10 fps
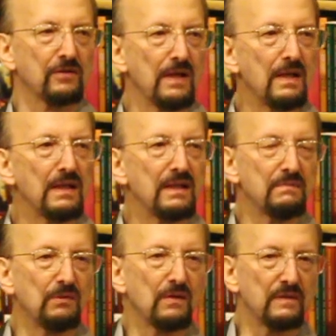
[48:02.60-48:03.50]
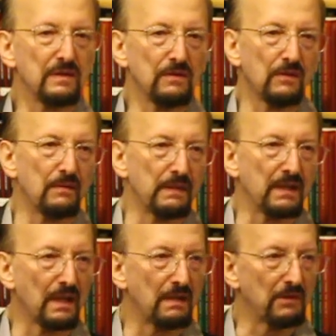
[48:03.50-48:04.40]
Crowley, the Book of the Law
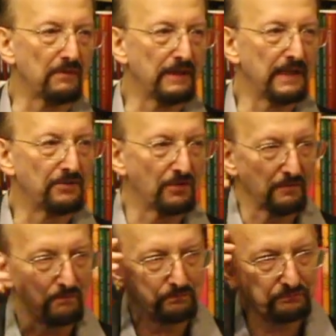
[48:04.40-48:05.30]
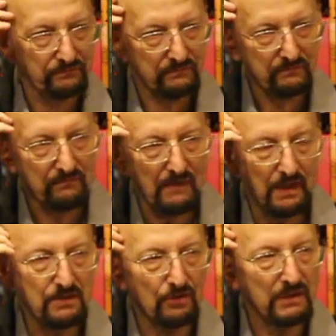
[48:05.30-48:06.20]
became a religion.
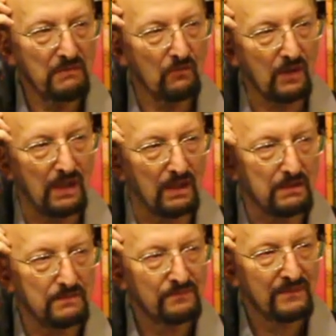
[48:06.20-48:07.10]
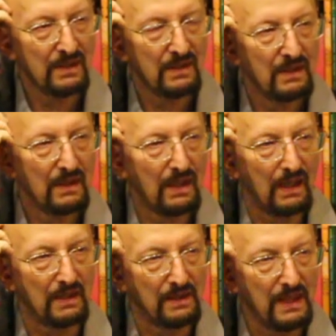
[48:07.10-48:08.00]
It took him a while.
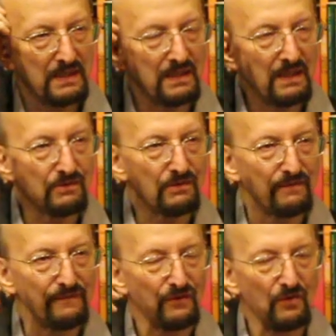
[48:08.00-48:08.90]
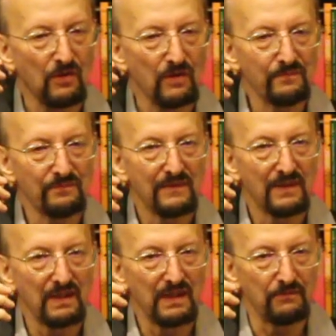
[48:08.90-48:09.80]
In 1904
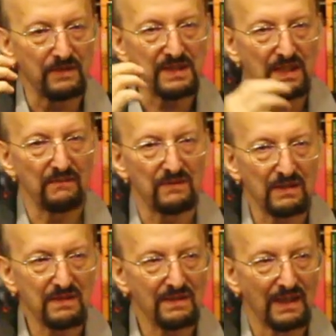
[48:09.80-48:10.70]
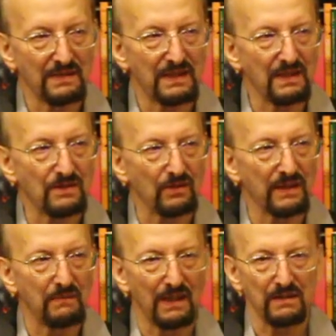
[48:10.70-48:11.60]
he received it, and then it took
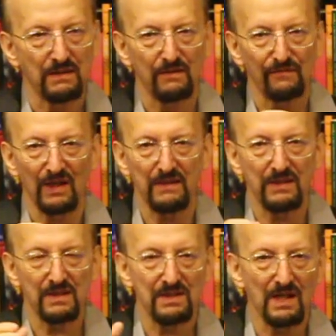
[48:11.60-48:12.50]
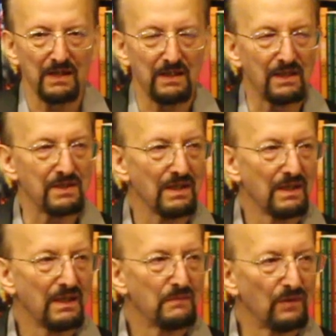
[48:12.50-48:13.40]
him, I don't know, 5 years, 9 years,
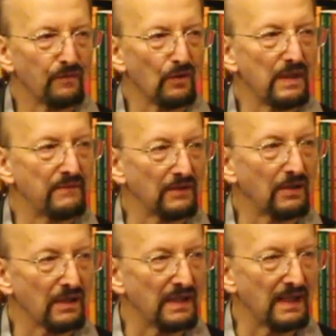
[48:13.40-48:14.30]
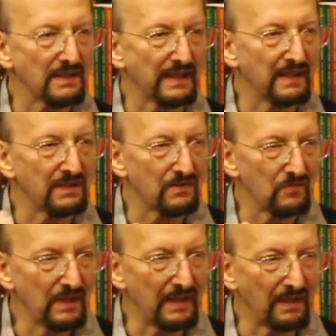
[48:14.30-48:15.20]
before he even got it out again to
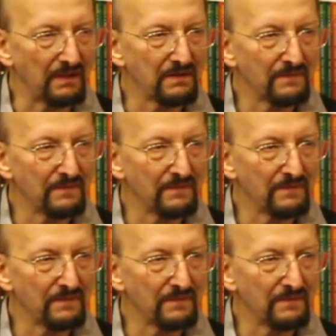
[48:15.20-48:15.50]
read.